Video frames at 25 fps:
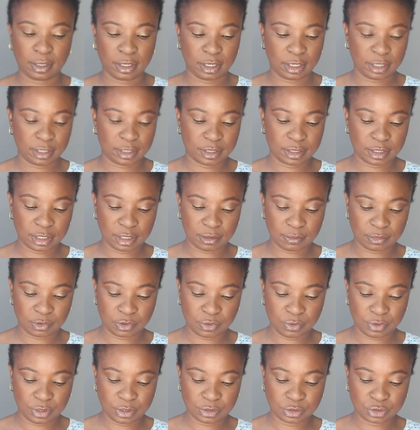and I'm
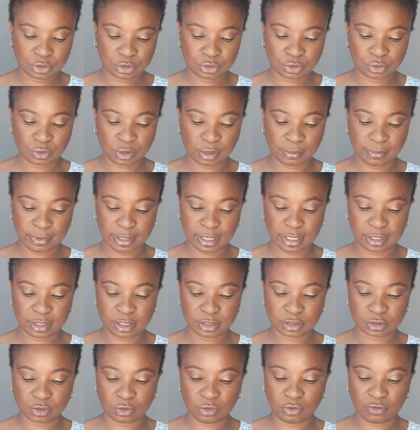going to apply
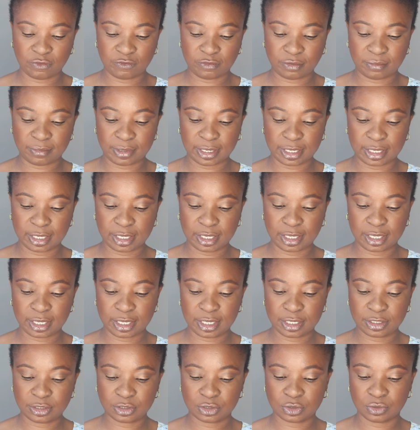this all over my
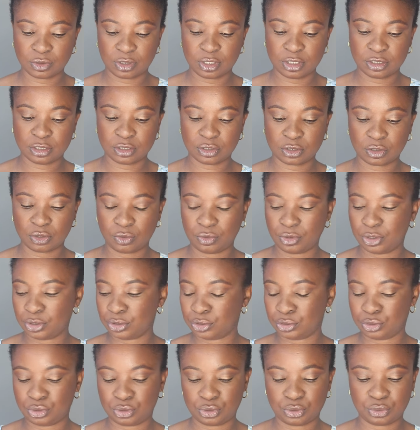hair. So this is going
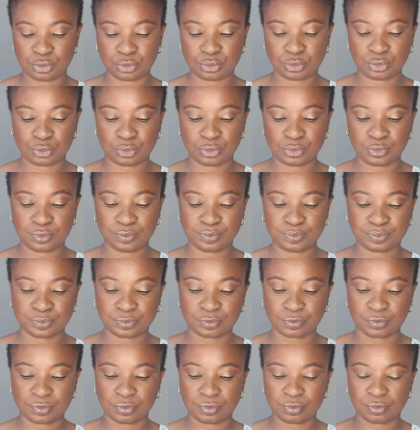to
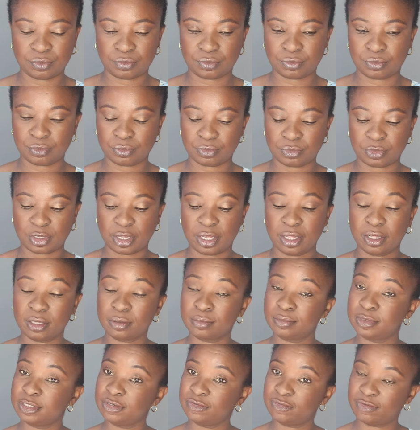
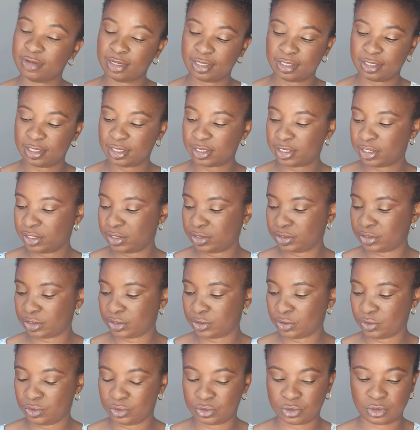help define the curls
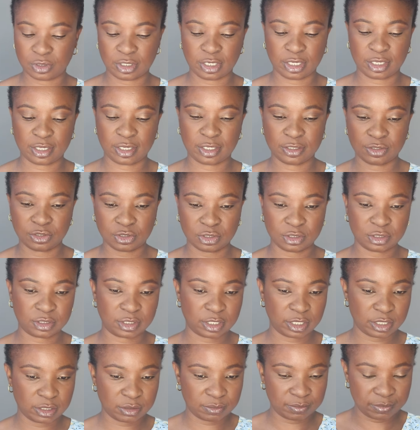and also like
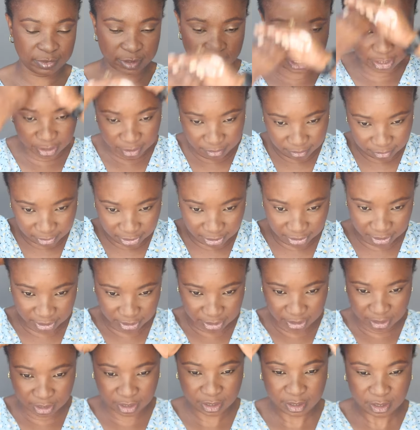just help lay my
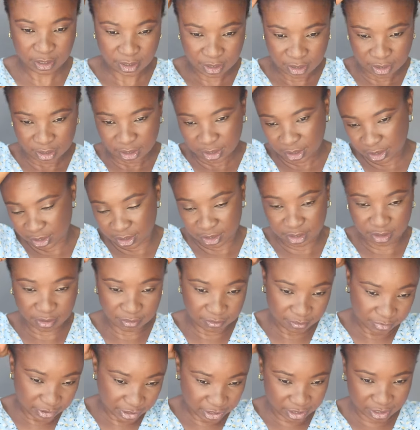hair at the
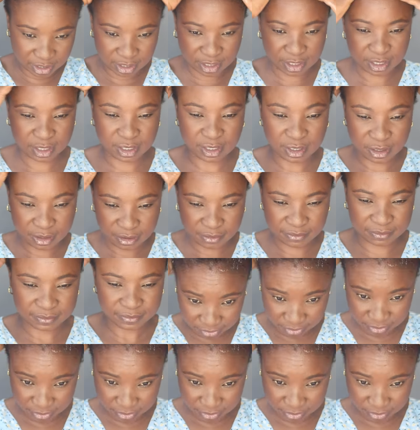back here.